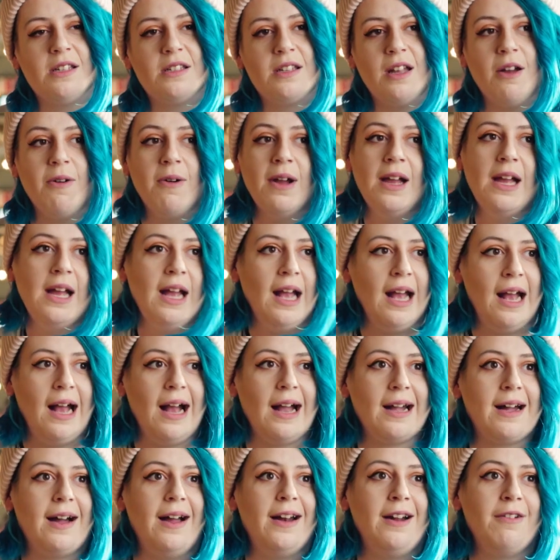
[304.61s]
So
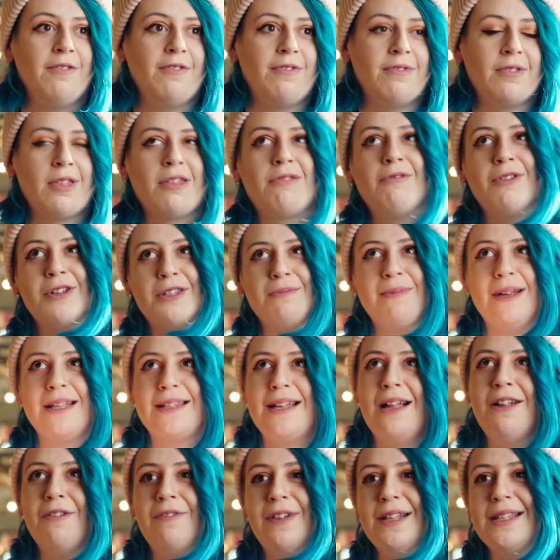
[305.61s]
I kind of thrust
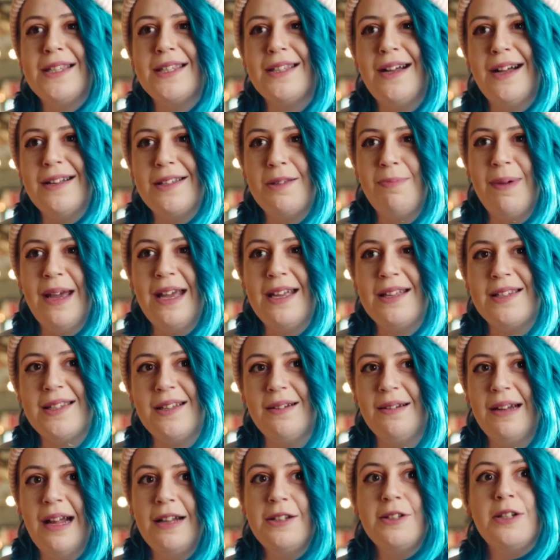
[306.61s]
myself into that space
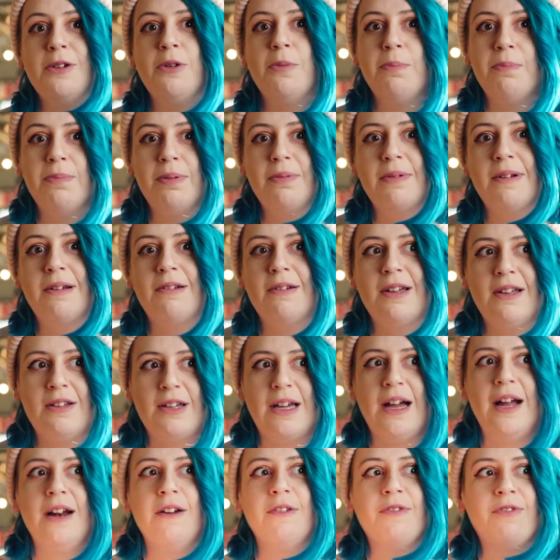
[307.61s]
and ended up
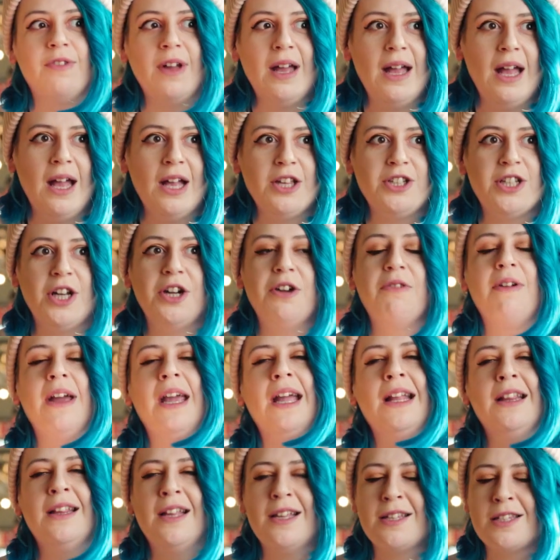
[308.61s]
kind of
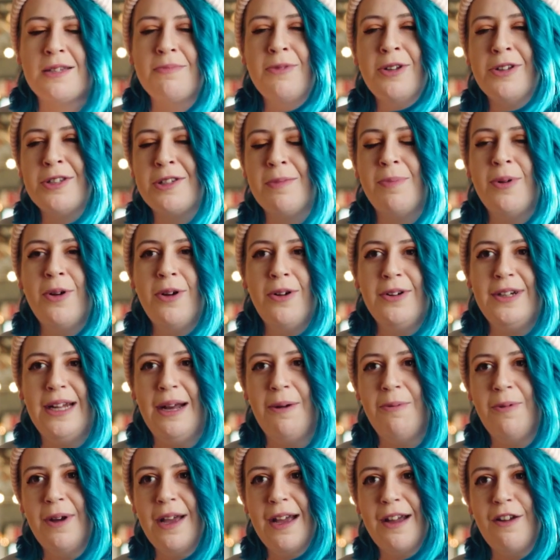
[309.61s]
generating this small support
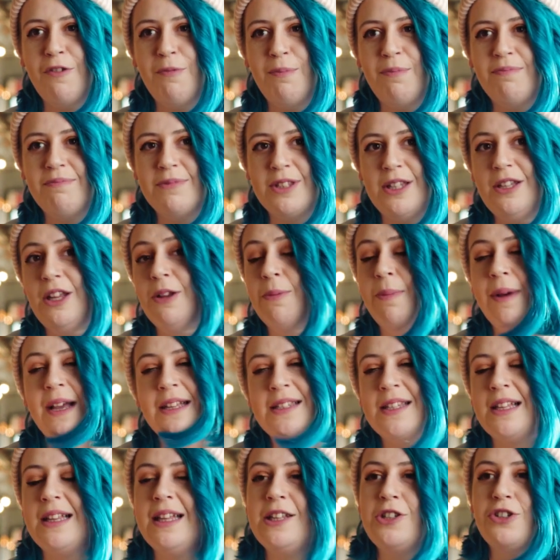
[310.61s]
network of,
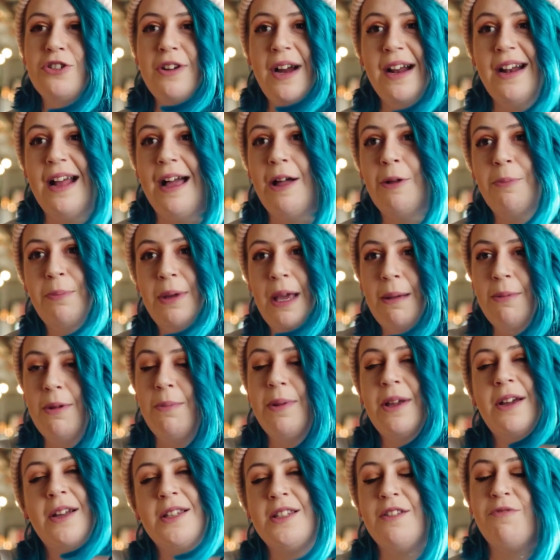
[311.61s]
basically to try and help people
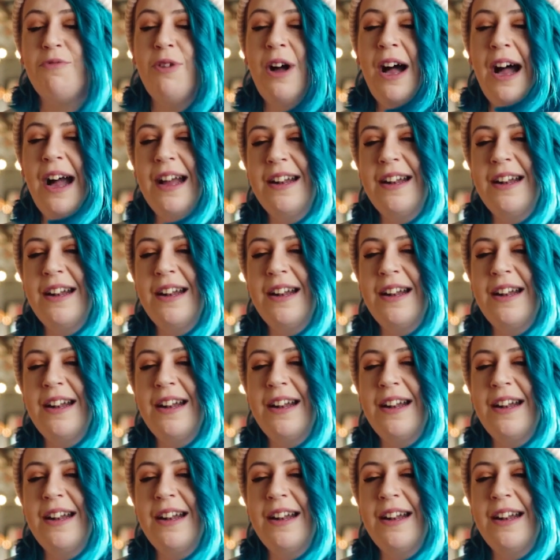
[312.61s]
because of what I'd